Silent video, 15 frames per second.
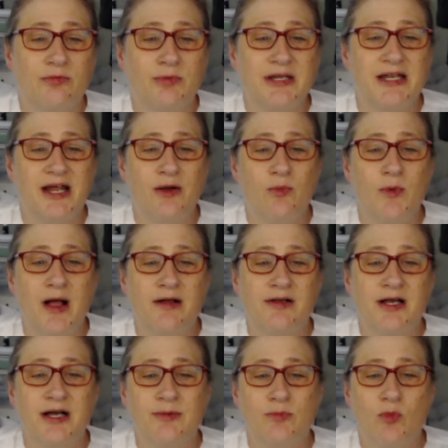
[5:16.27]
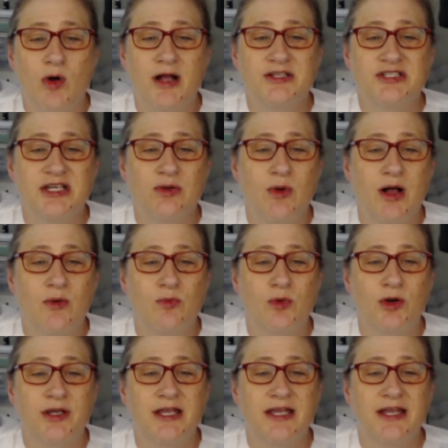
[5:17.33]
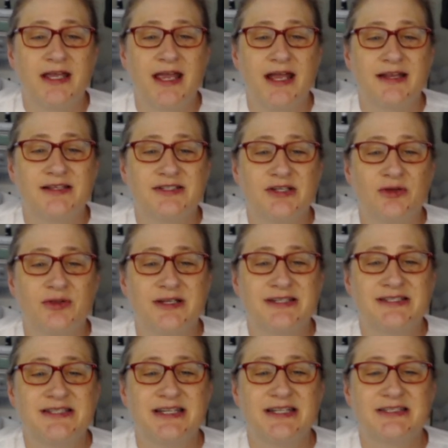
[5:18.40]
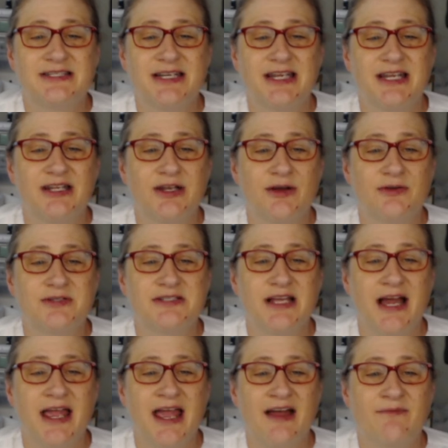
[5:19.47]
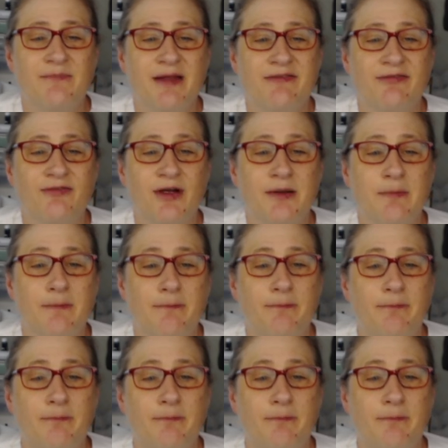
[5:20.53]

Rena, welcome. Watching while working again, so listening and taking notes. I have my front.